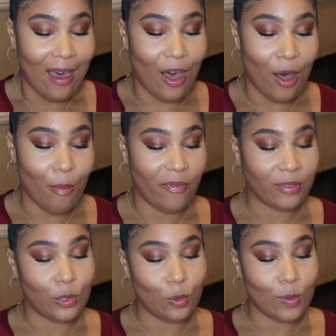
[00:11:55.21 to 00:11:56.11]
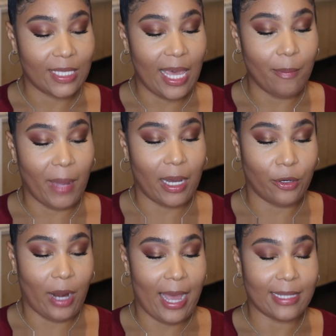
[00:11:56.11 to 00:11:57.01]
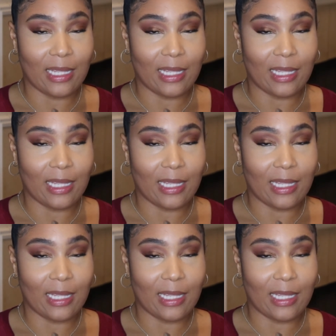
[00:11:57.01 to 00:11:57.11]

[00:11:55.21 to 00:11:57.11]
To set my under eyes,